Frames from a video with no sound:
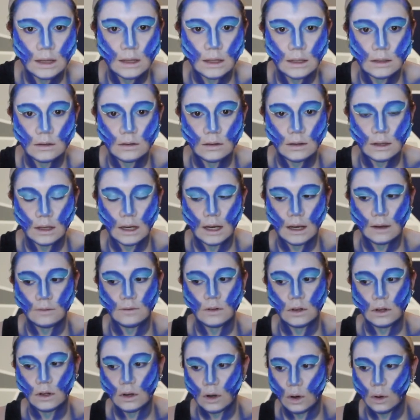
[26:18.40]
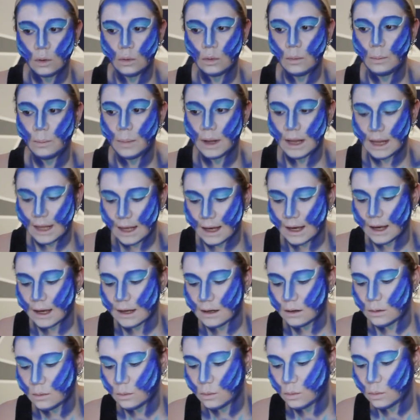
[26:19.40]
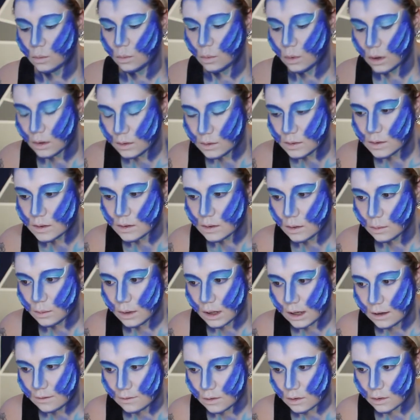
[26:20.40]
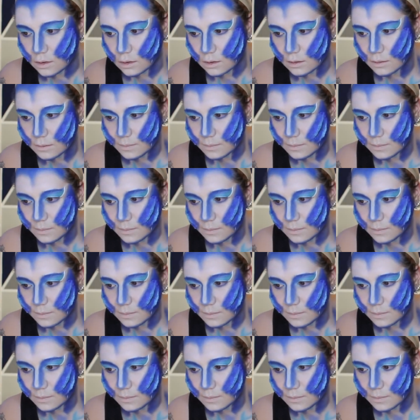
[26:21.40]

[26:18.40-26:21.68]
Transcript: literally have no plan whatsoever.